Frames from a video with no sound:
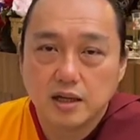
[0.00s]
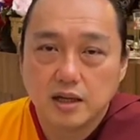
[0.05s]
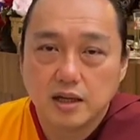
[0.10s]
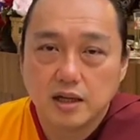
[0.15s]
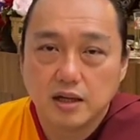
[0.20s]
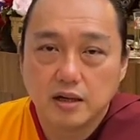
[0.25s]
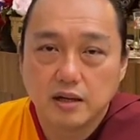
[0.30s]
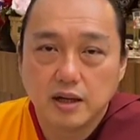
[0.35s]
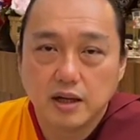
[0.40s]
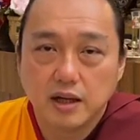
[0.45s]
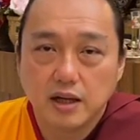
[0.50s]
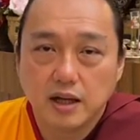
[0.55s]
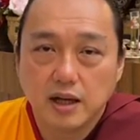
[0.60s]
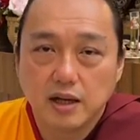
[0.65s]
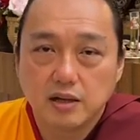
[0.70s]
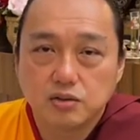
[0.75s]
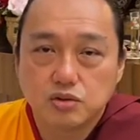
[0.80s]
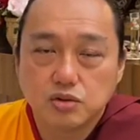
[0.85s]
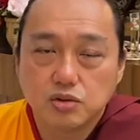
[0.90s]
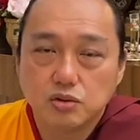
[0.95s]
Right?
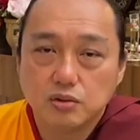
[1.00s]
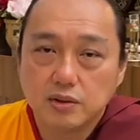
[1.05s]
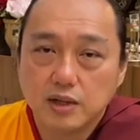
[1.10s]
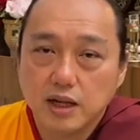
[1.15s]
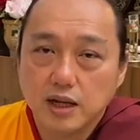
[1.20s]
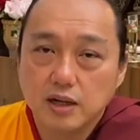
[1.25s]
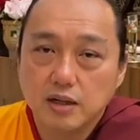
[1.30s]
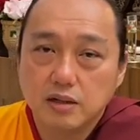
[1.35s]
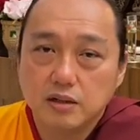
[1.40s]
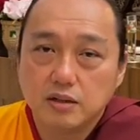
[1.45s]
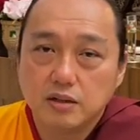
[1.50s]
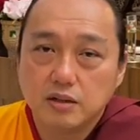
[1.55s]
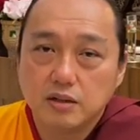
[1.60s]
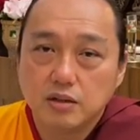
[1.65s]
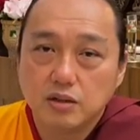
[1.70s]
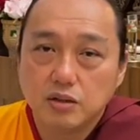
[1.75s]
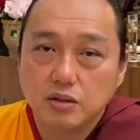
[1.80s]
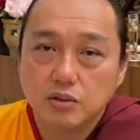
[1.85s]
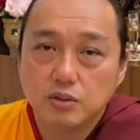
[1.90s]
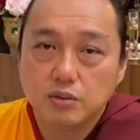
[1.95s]
And so then
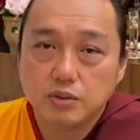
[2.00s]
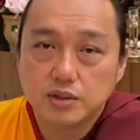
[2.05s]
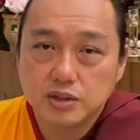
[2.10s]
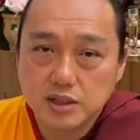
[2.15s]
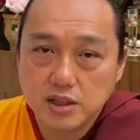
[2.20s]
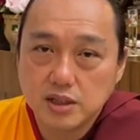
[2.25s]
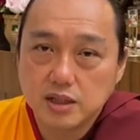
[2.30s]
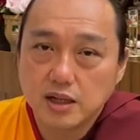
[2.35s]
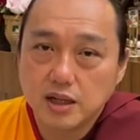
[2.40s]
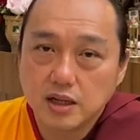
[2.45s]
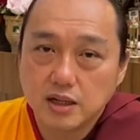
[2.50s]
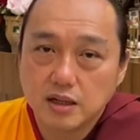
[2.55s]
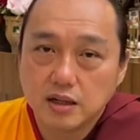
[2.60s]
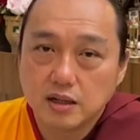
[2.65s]
you will see that